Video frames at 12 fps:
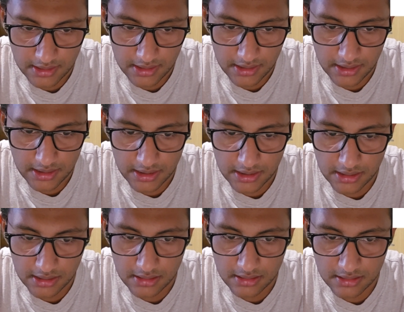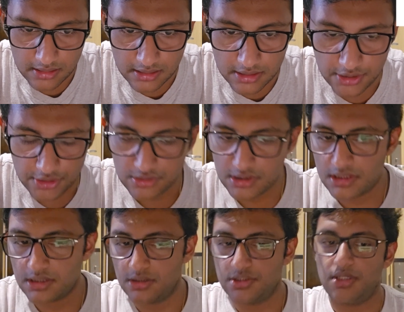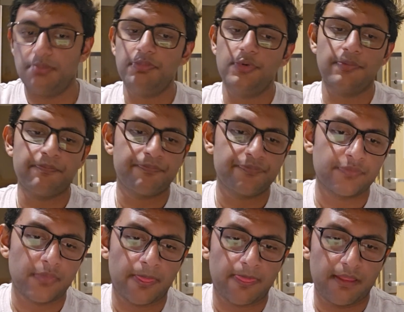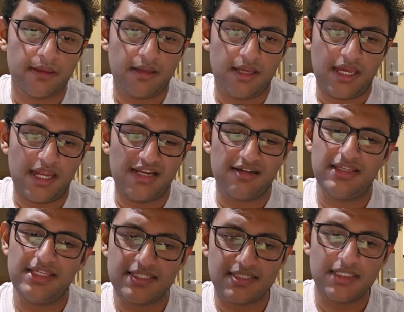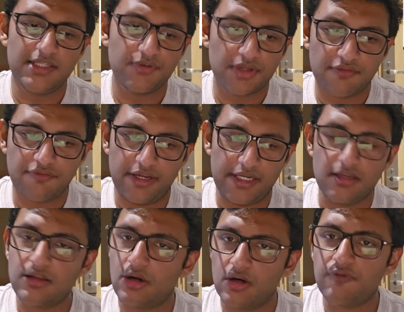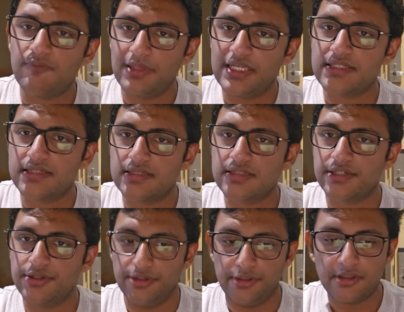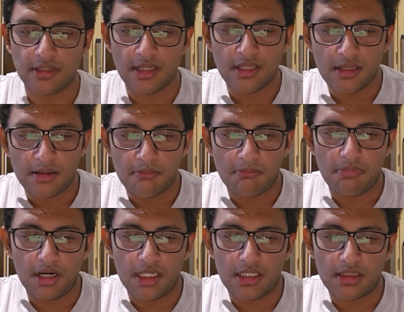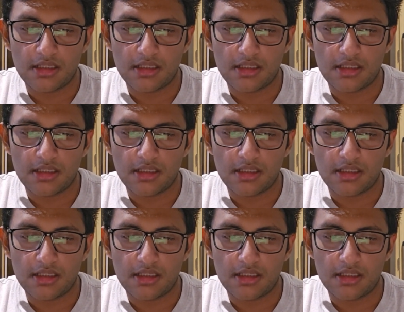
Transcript: and you just search up, and easily you can find a lot of places here. But